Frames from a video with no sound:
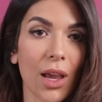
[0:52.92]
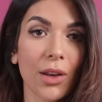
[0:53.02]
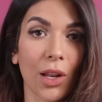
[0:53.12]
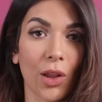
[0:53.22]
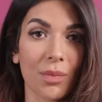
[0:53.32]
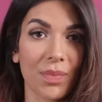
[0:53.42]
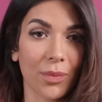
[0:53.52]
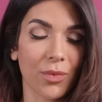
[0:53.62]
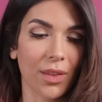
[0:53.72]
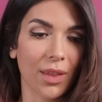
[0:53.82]
learned a lot in
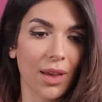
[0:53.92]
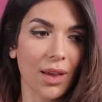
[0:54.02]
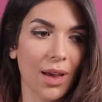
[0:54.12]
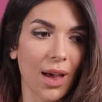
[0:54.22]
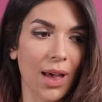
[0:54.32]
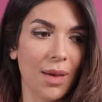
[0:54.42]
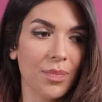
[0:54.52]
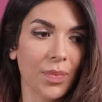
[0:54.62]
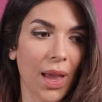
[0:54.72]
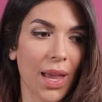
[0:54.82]
Big Brother. I
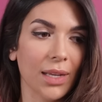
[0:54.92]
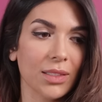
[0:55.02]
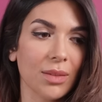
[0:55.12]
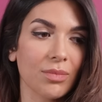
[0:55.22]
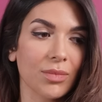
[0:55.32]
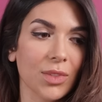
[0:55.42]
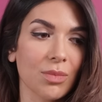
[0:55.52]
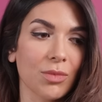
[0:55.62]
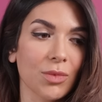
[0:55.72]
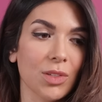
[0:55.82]
had some
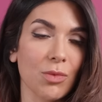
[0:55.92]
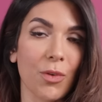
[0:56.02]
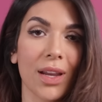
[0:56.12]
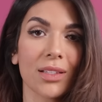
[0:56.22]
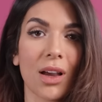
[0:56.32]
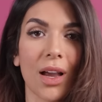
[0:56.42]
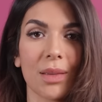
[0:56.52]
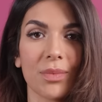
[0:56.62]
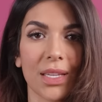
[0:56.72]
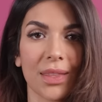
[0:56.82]
great
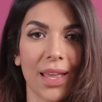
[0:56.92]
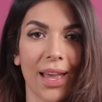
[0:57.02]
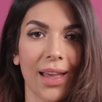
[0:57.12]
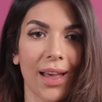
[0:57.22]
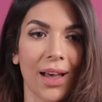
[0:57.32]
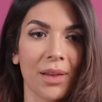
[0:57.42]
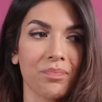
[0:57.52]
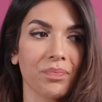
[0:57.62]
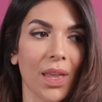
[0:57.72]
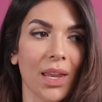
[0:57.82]
times in there,
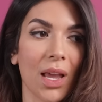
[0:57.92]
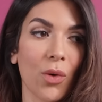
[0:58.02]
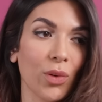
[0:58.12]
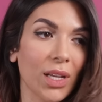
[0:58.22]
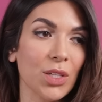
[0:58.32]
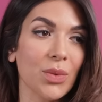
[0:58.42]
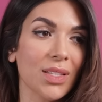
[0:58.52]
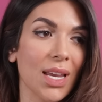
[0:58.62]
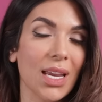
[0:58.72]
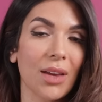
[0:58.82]
and all I do is
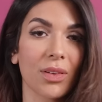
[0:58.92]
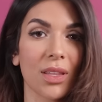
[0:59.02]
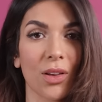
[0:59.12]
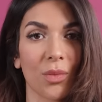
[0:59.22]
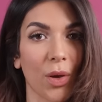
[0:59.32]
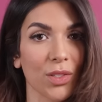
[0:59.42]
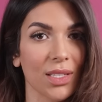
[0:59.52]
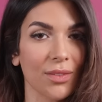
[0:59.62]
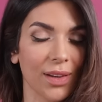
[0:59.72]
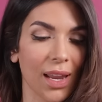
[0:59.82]
take everything on
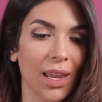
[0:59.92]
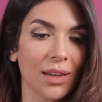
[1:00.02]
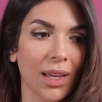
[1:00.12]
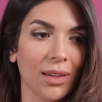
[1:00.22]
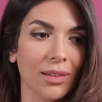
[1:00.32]
positively and